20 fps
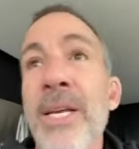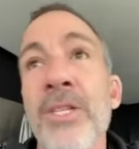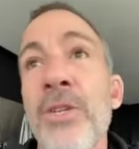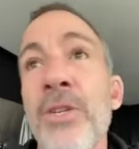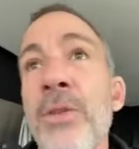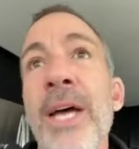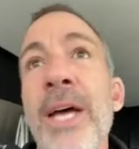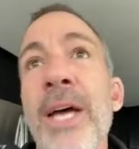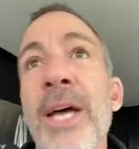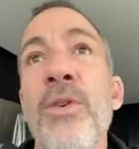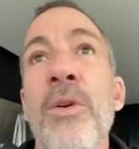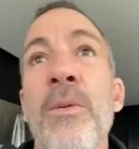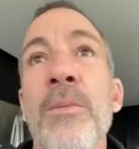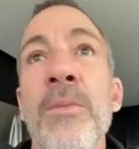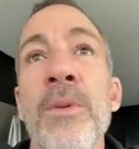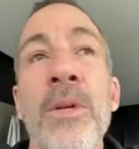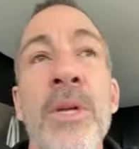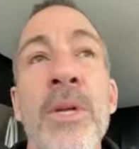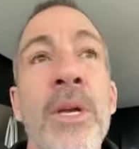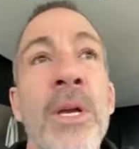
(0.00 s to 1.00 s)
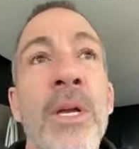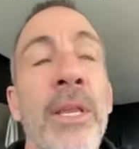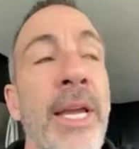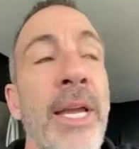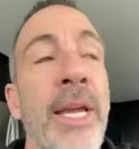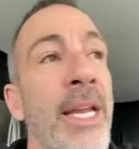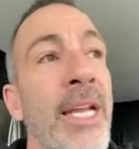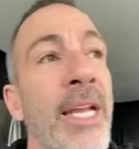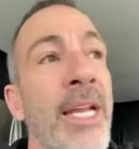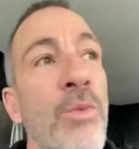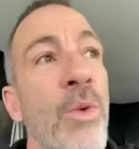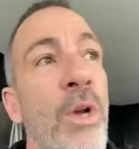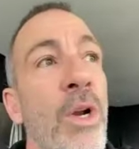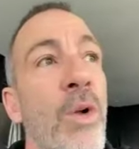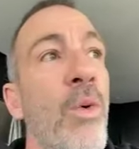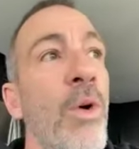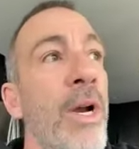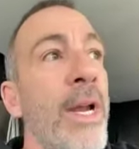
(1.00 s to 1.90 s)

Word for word: i do that to him like he doesn't want to